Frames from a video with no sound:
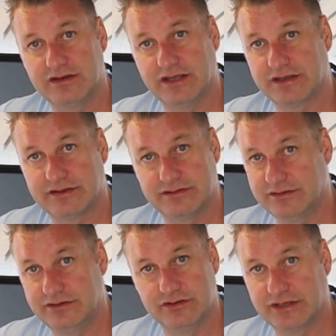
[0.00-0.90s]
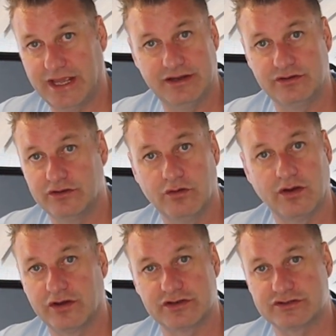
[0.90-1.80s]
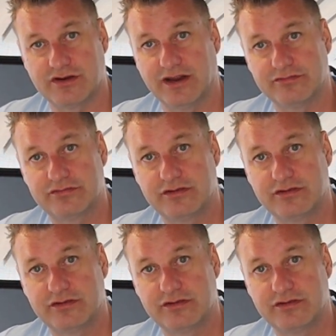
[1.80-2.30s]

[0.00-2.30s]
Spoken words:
Like, you can no longer drive